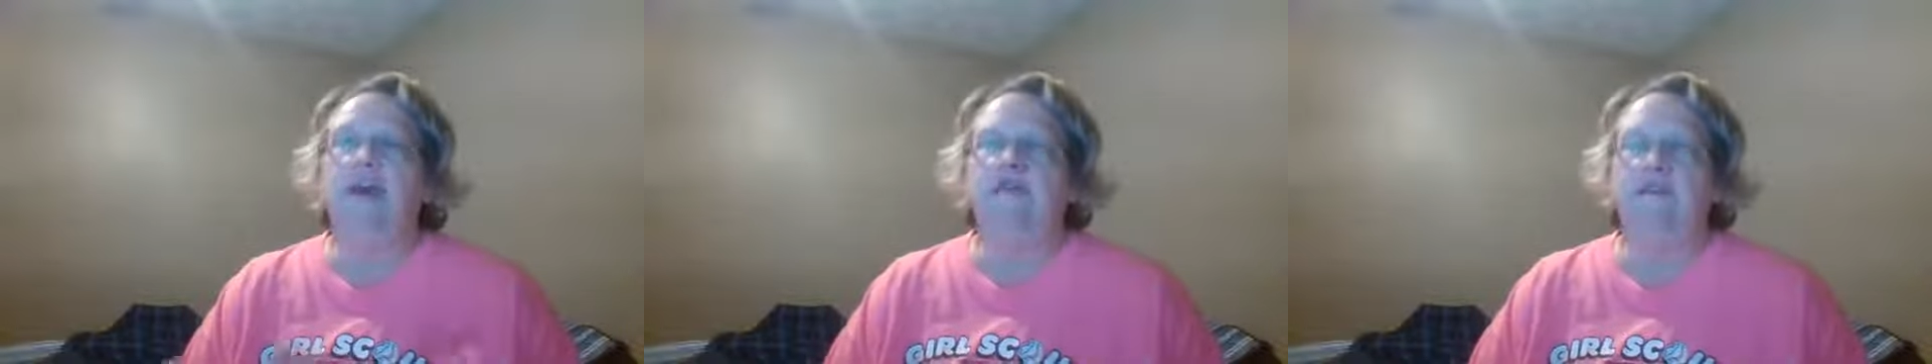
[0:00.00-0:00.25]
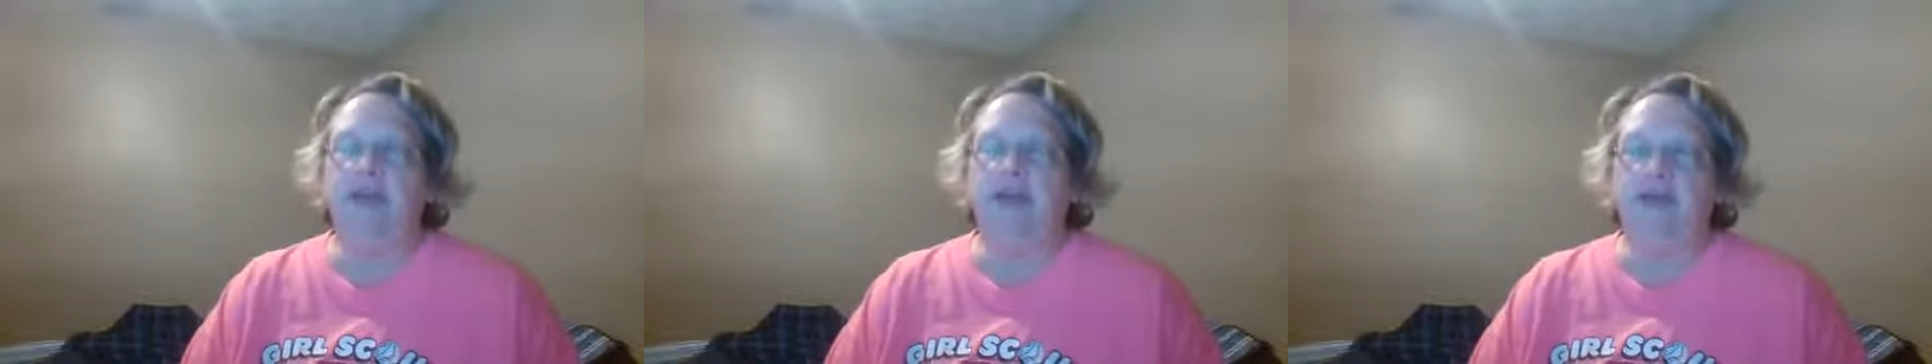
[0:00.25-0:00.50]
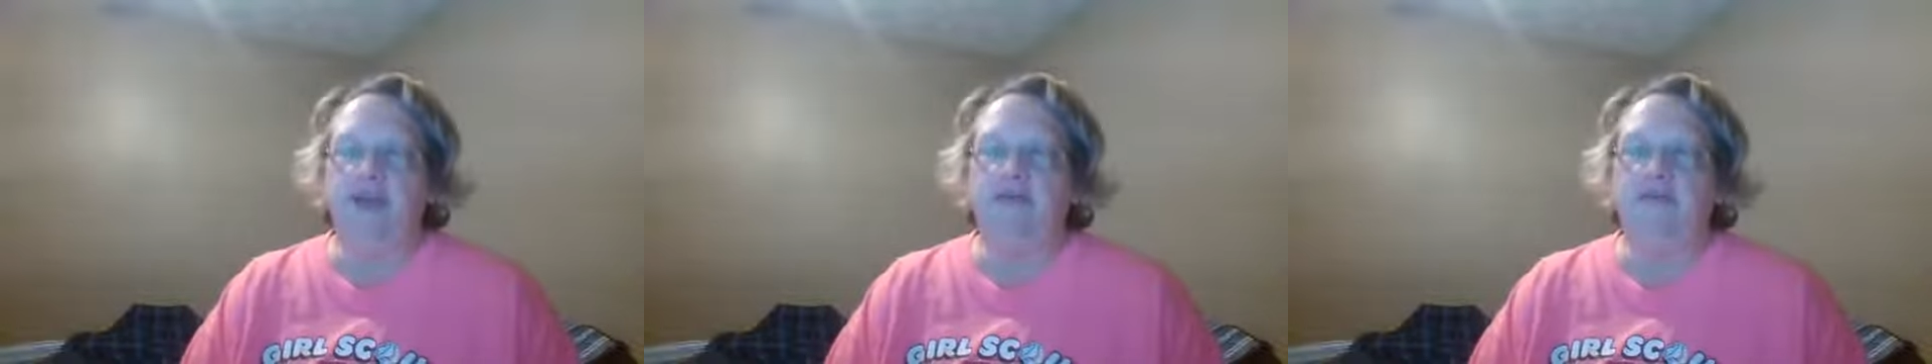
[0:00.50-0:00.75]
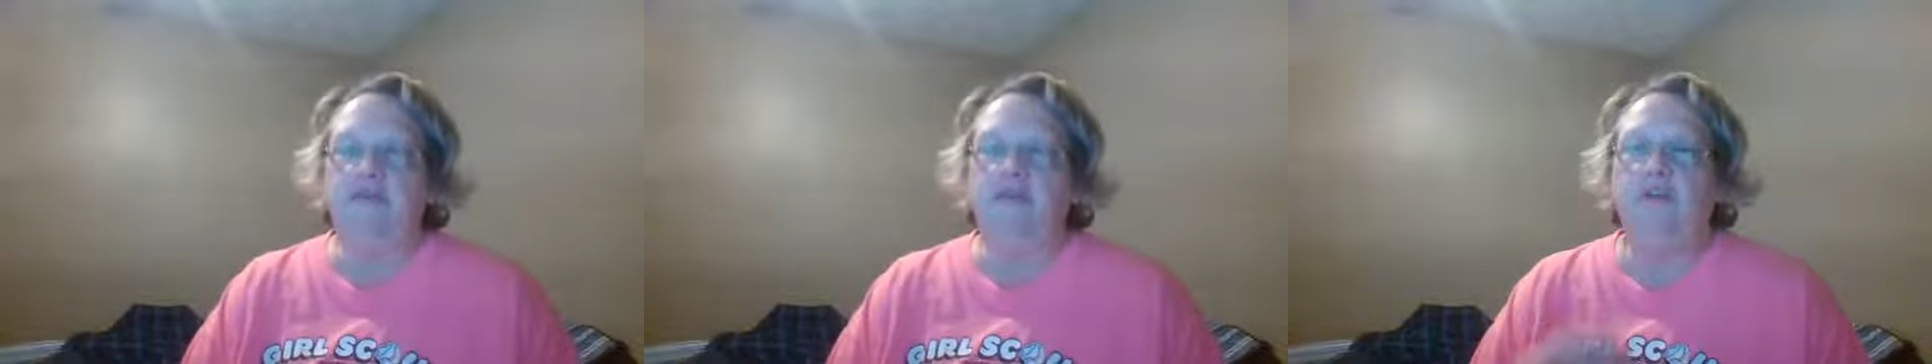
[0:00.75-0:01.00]
Juliet Lowe
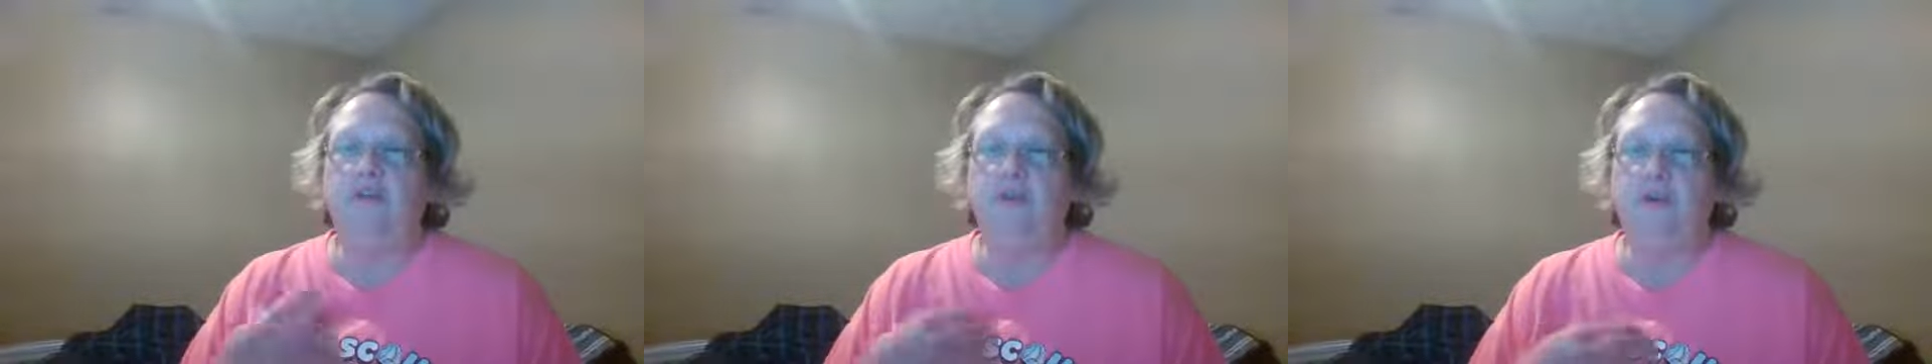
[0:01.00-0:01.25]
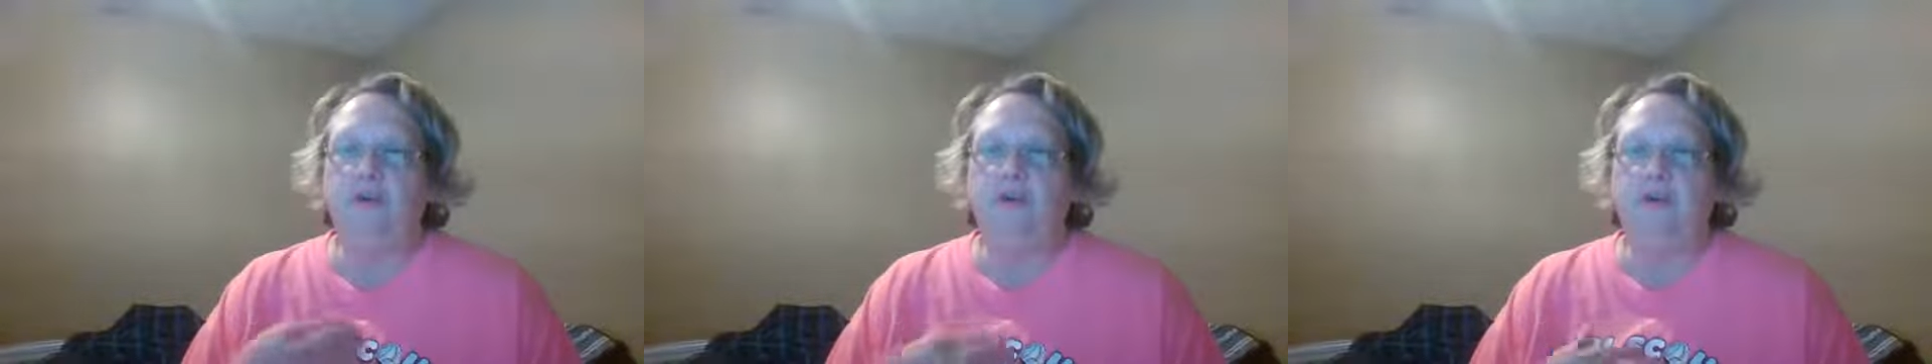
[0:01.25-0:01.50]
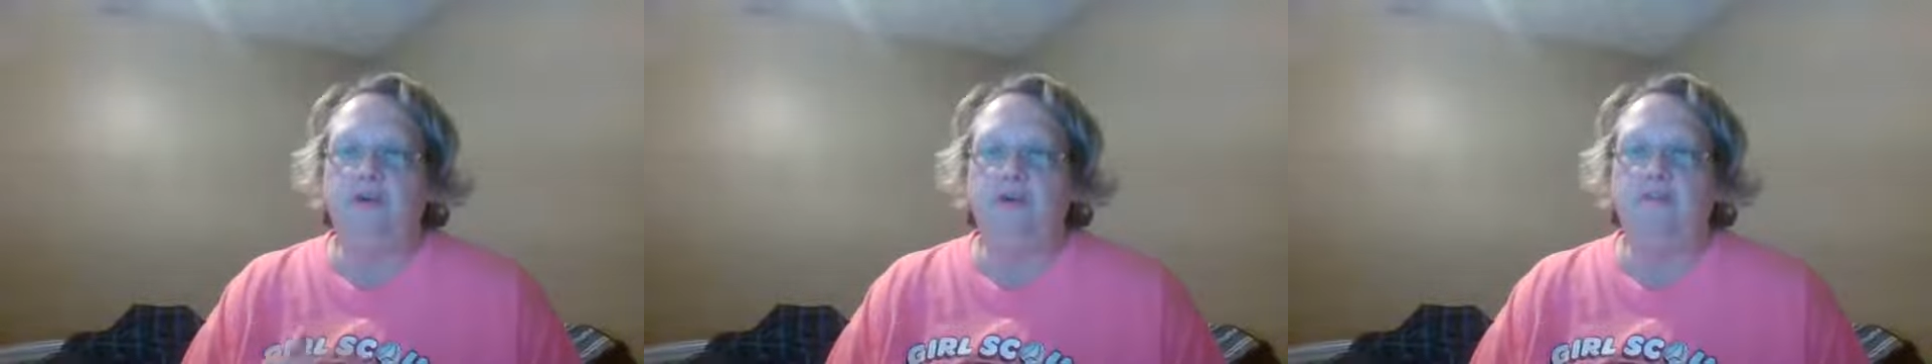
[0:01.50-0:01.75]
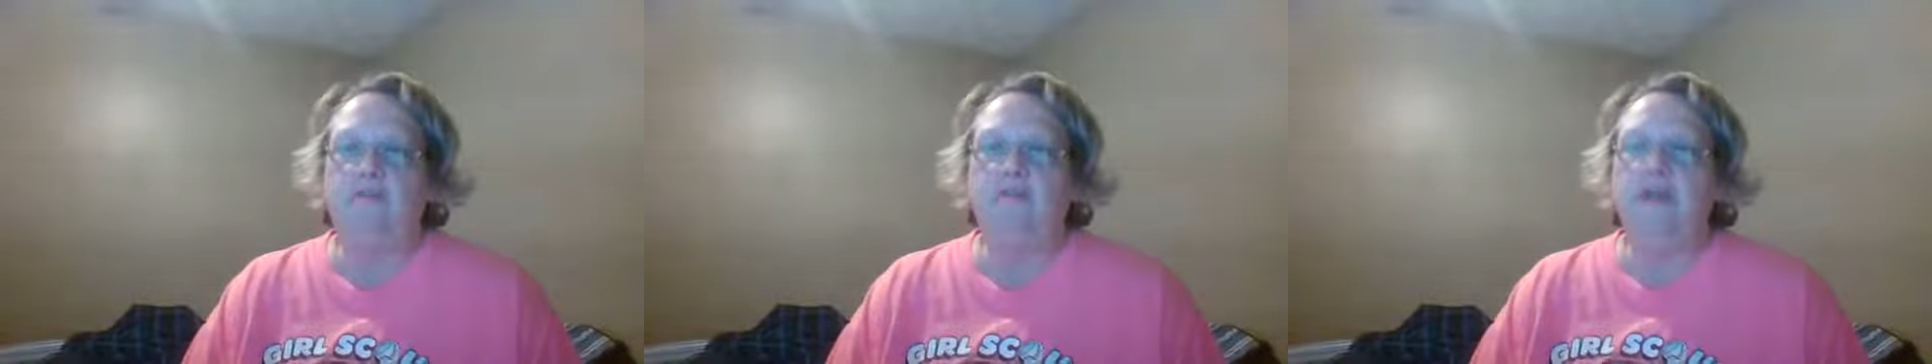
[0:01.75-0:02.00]
sold her
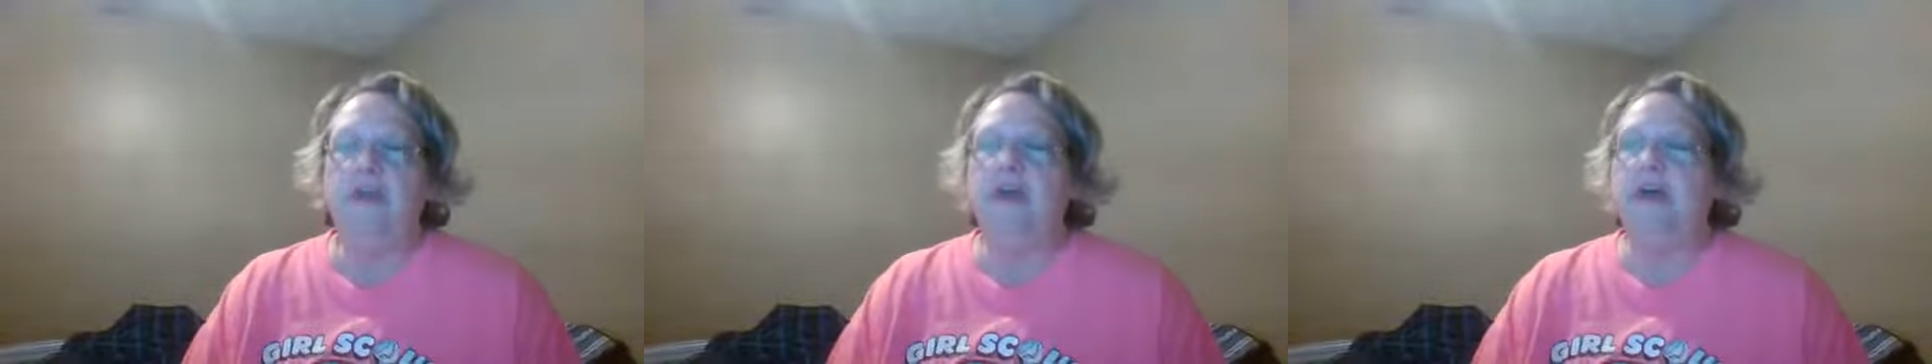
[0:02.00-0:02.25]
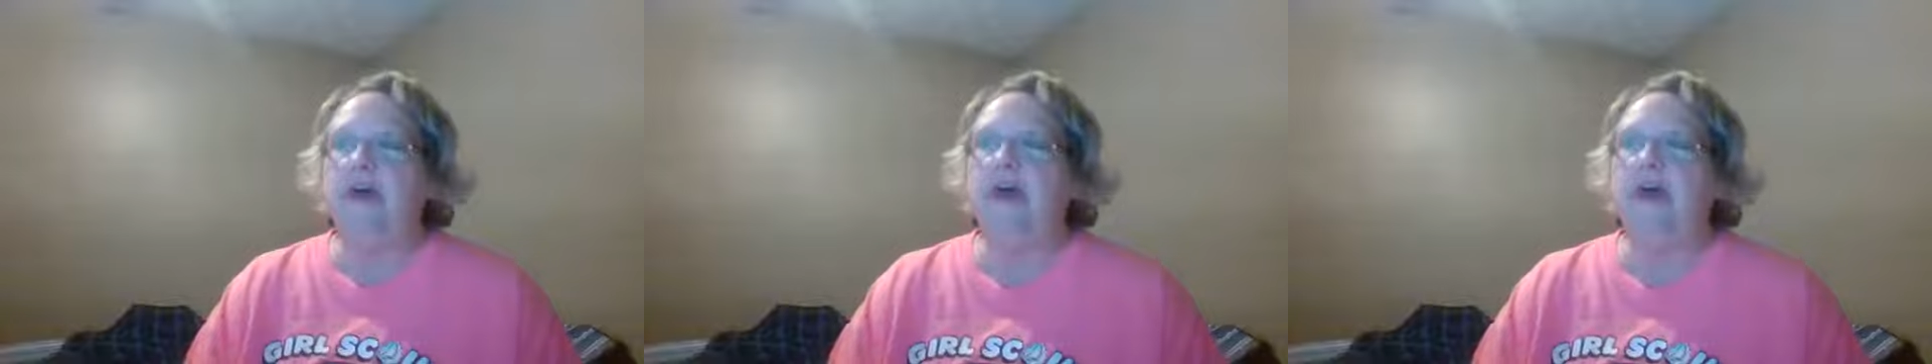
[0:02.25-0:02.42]
pearls